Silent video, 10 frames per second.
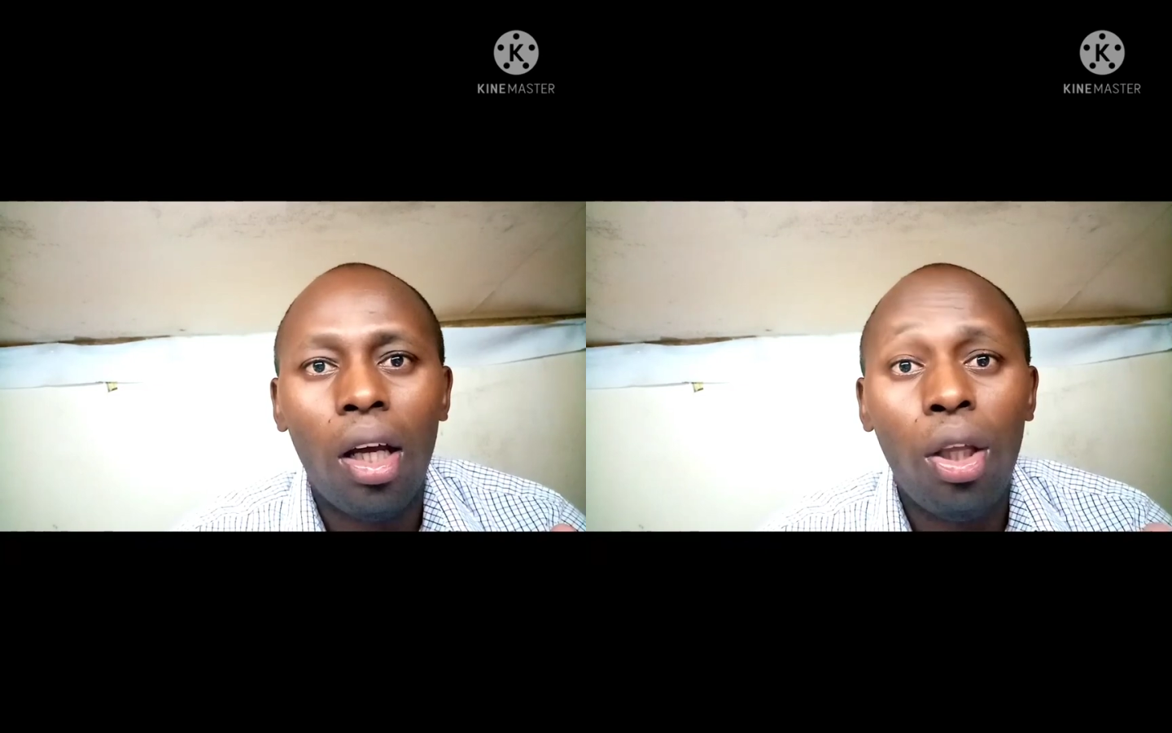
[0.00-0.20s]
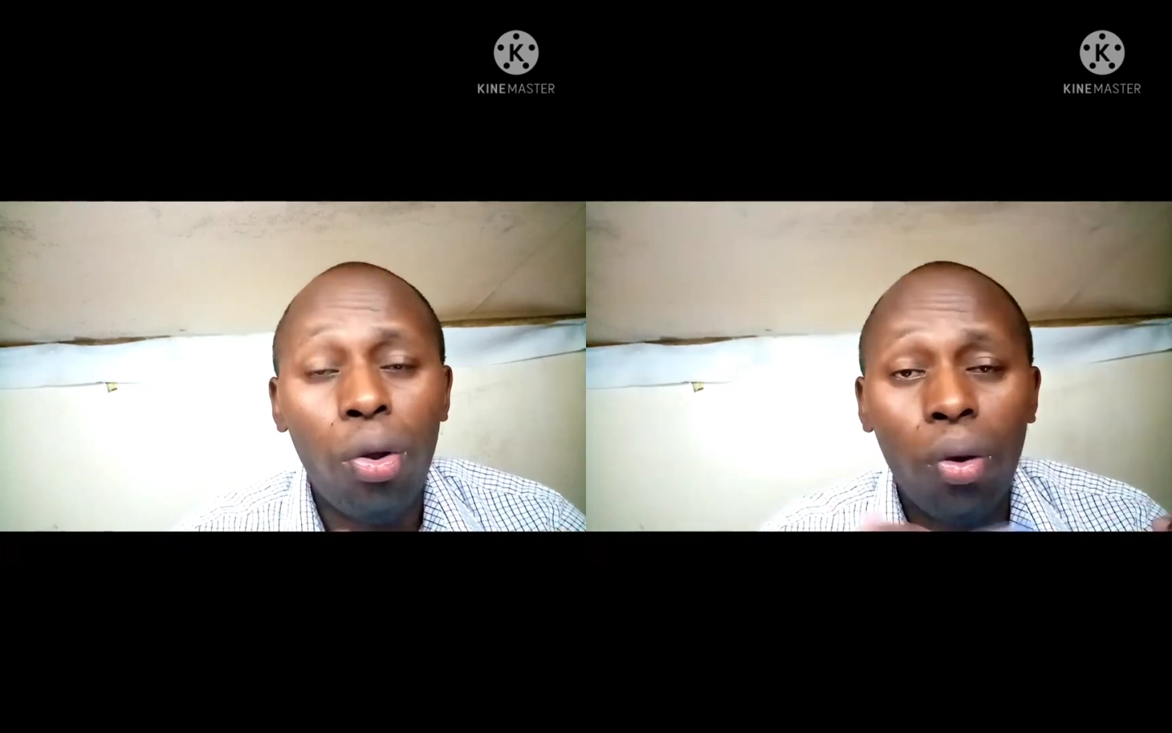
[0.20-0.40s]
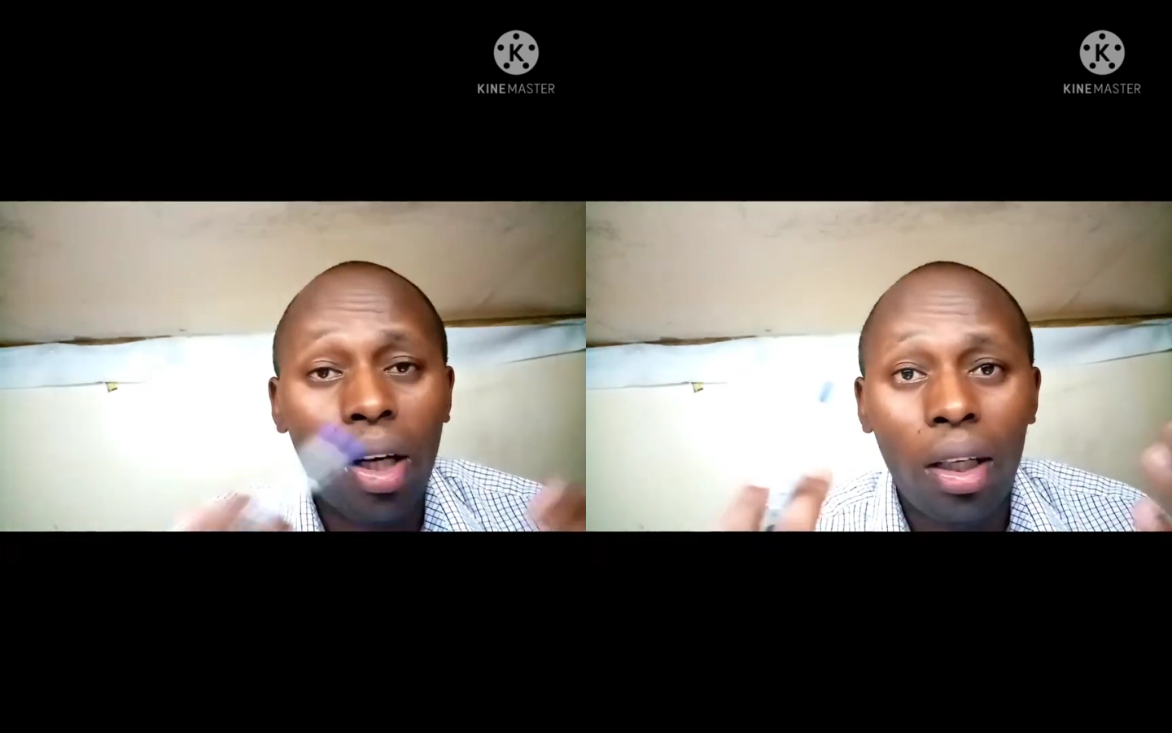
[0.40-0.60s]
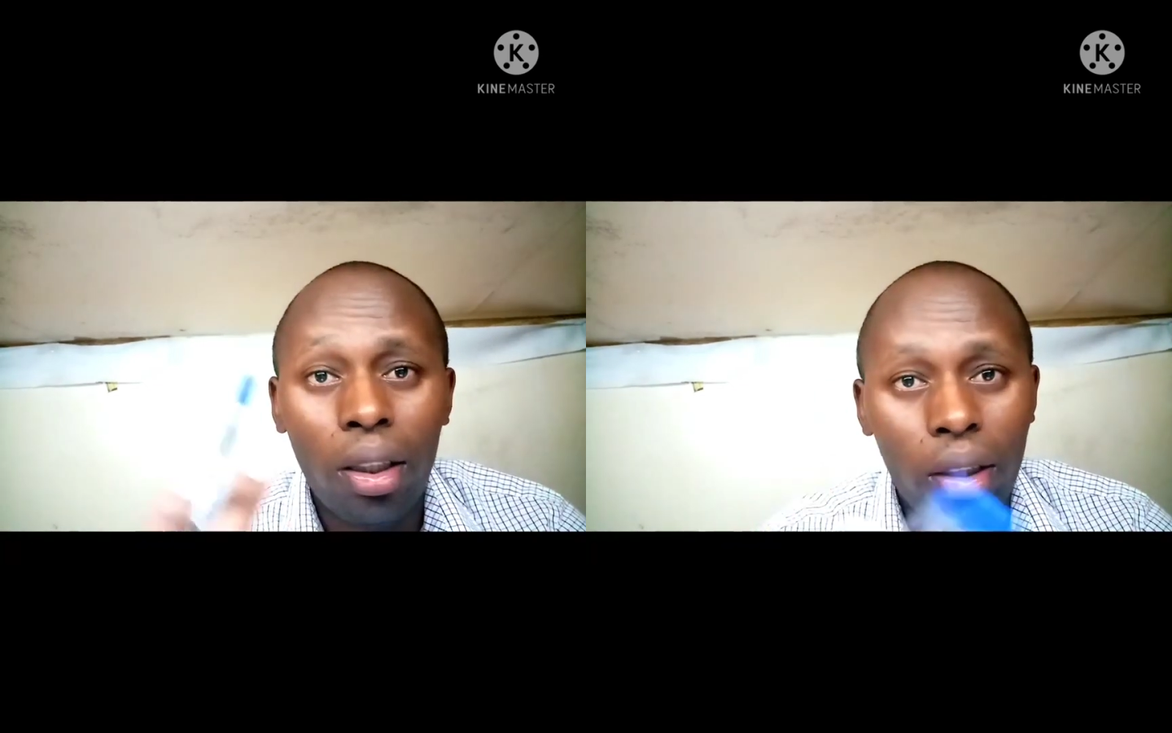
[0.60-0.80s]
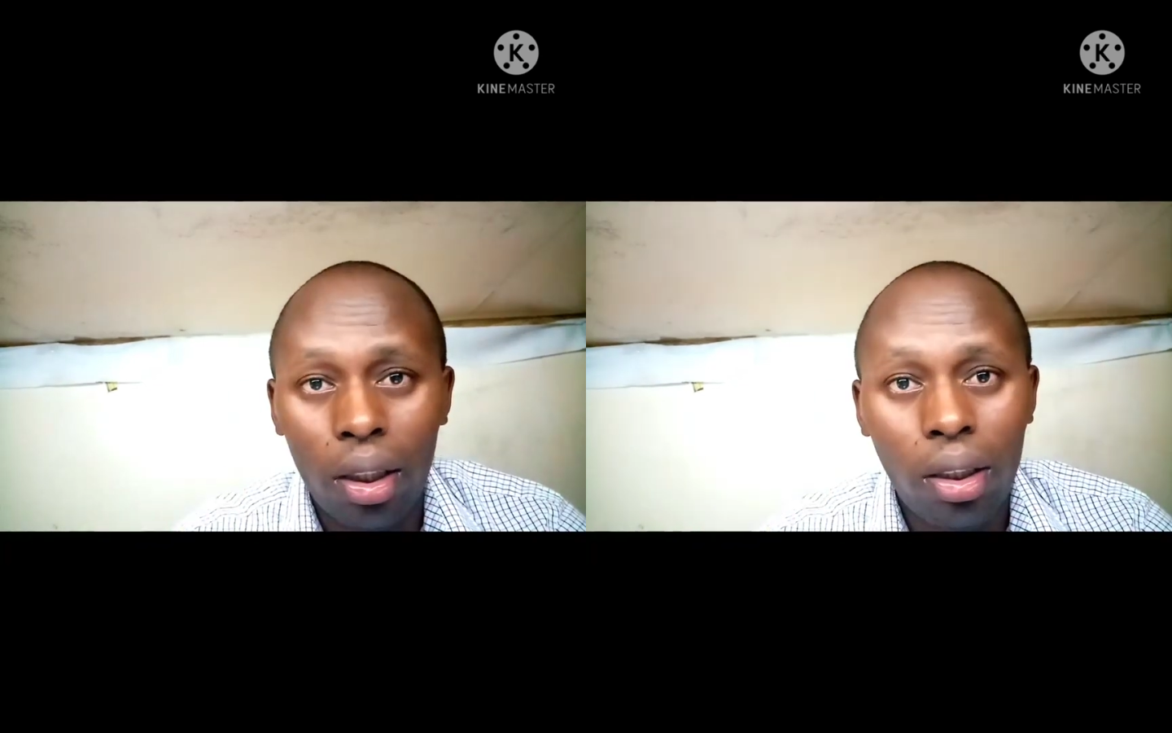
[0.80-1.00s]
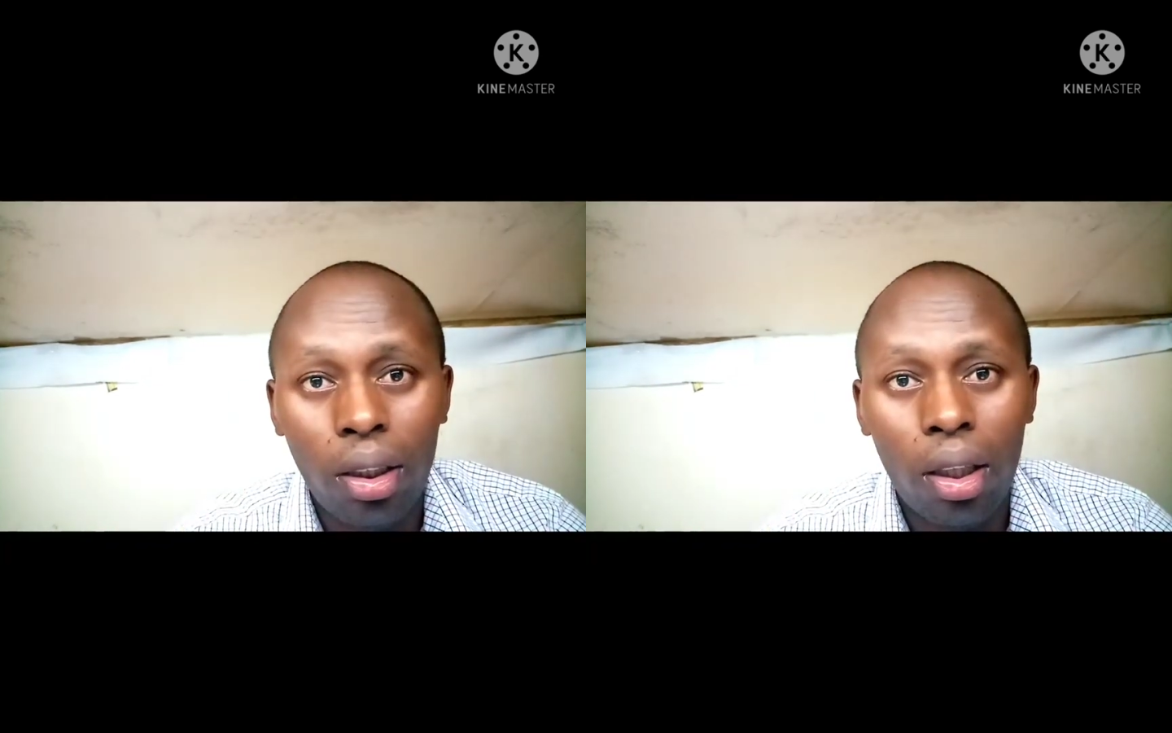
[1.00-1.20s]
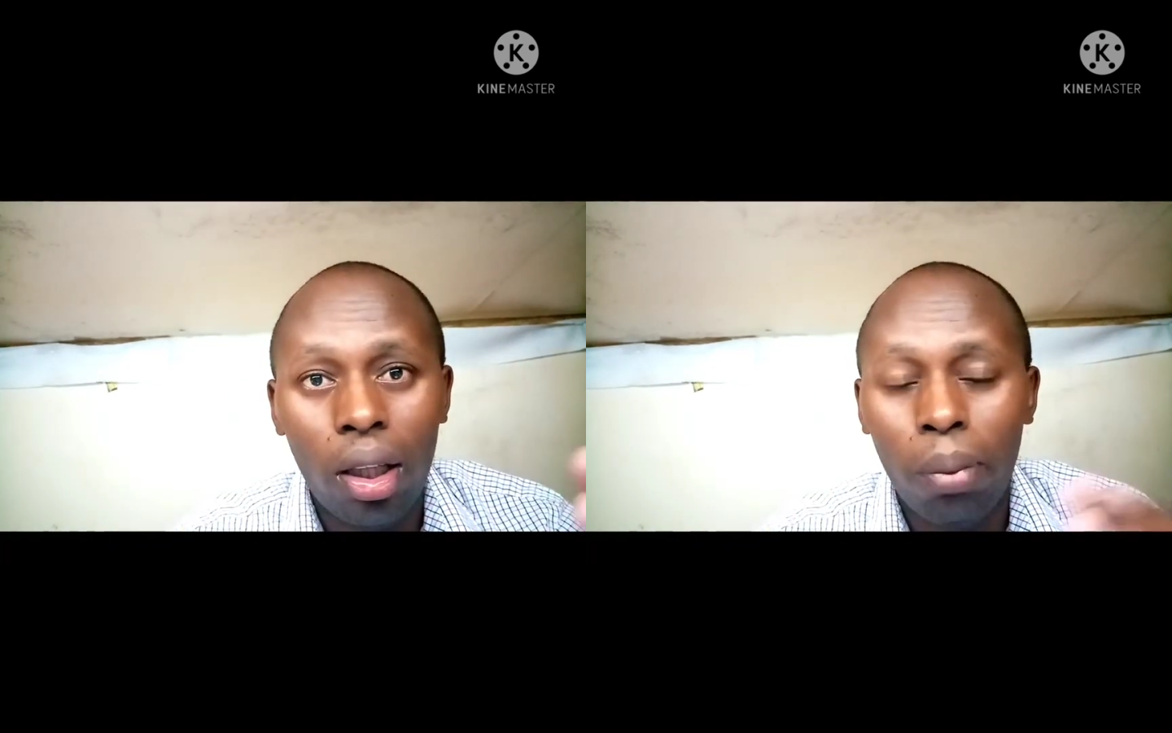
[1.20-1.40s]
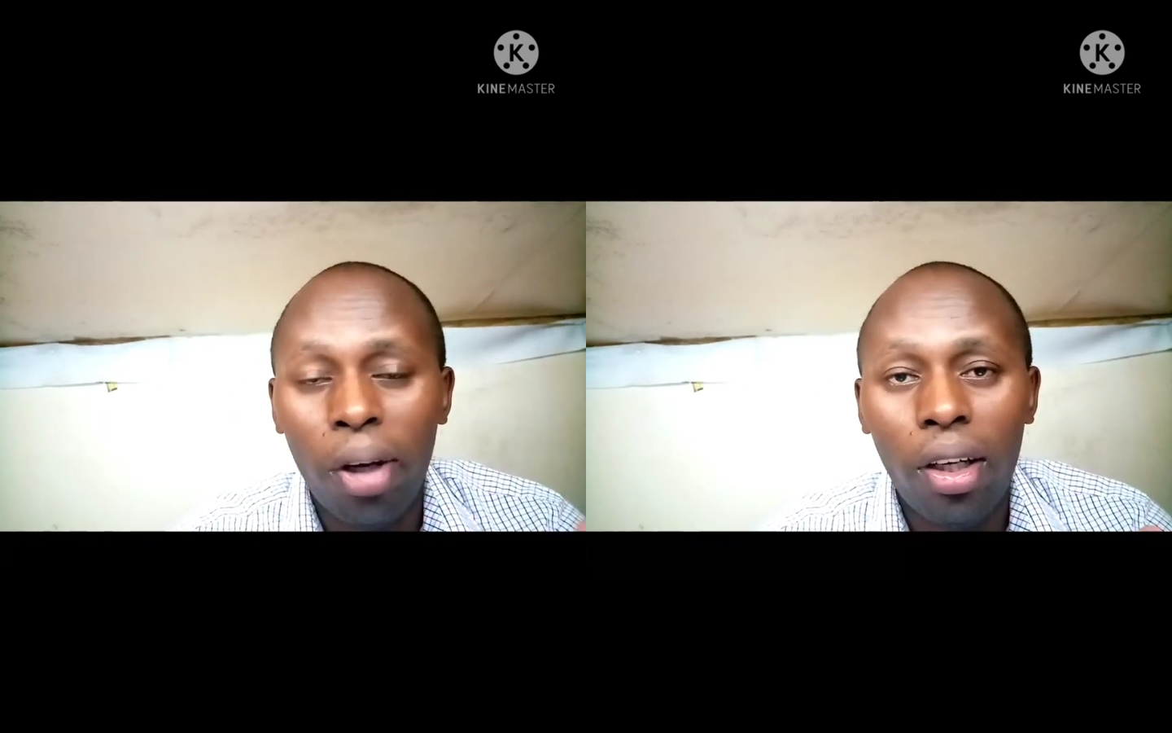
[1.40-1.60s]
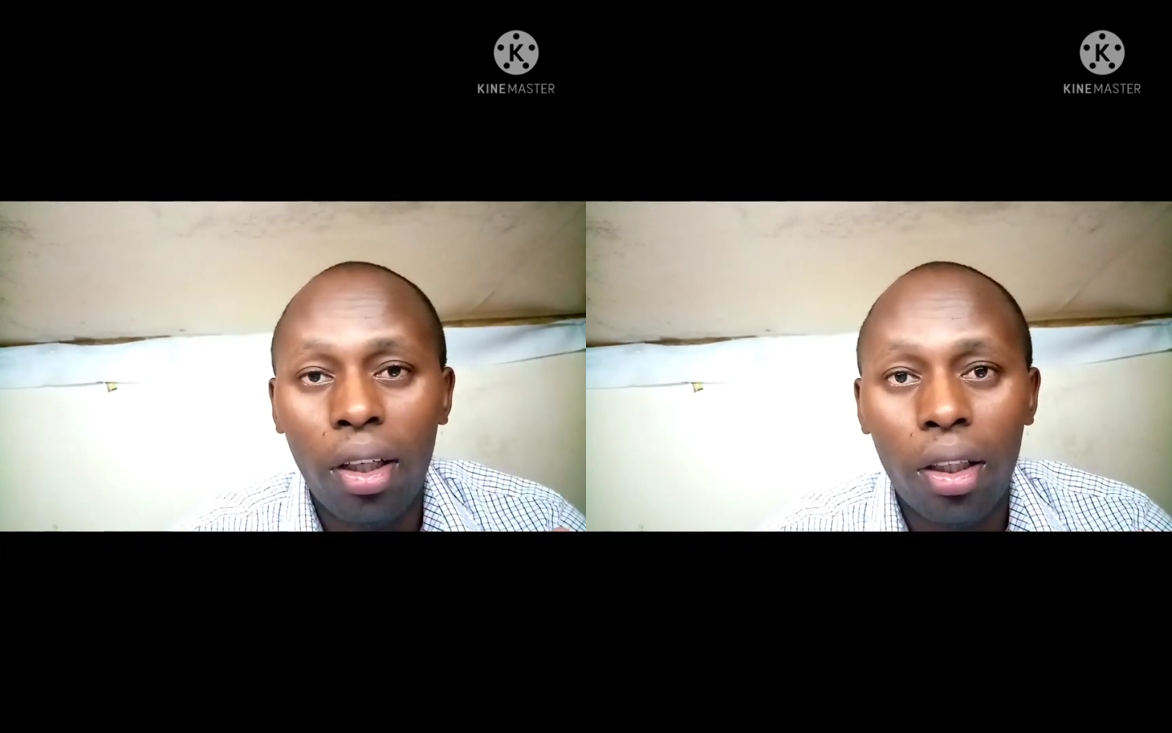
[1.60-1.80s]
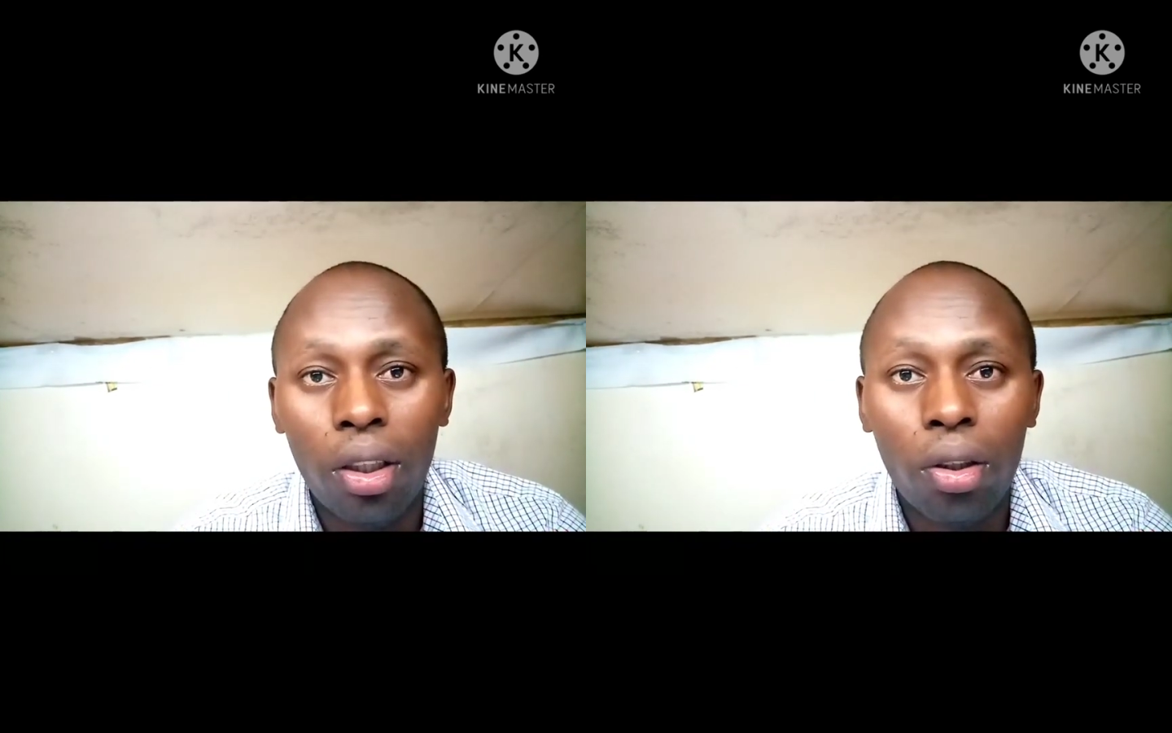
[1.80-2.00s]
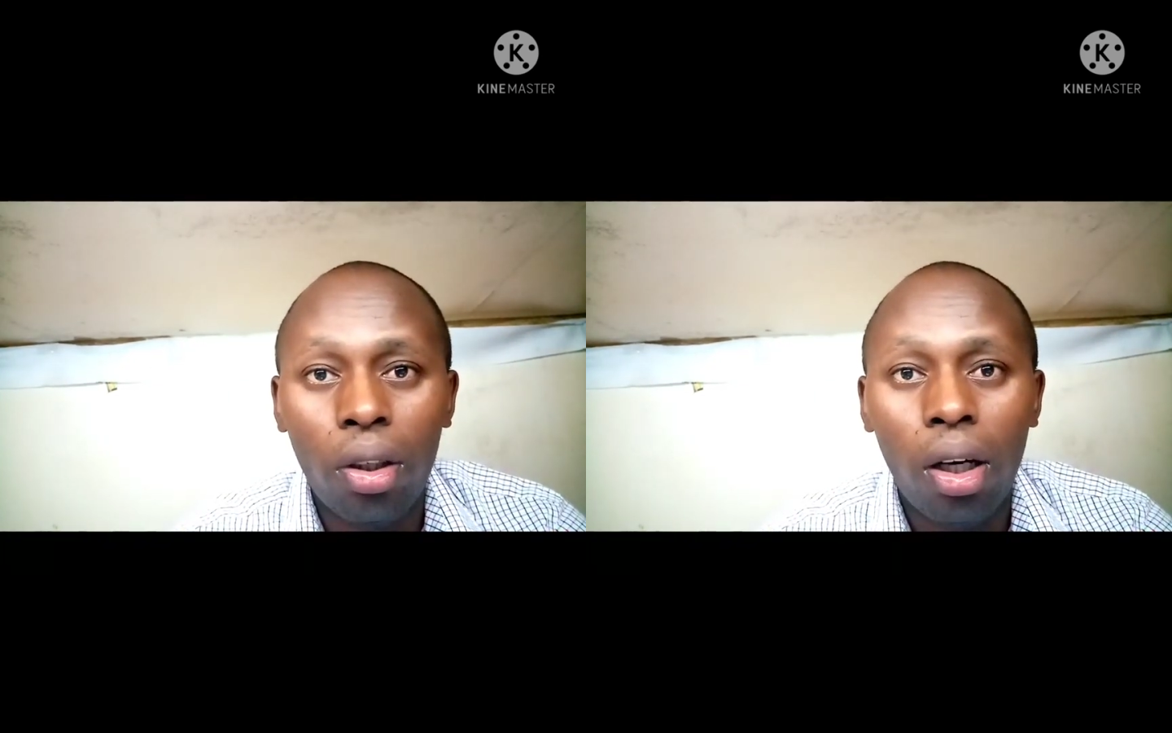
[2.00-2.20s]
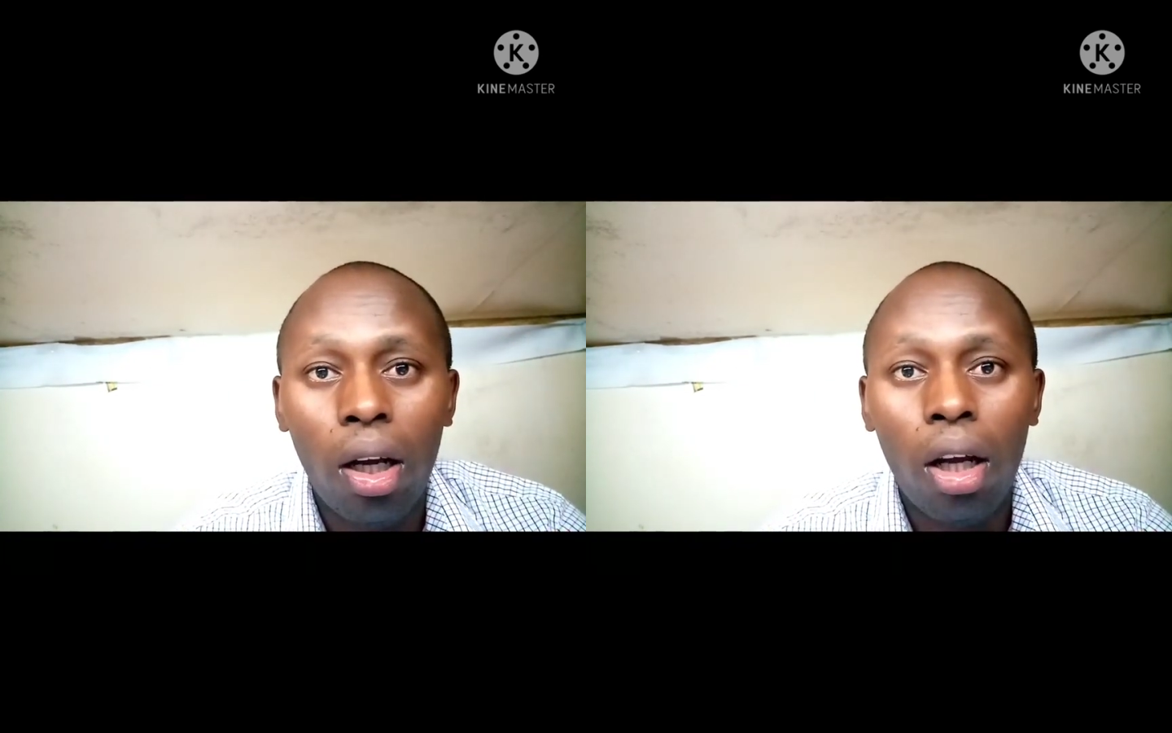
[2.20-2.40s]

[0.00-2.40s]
you can change the medication,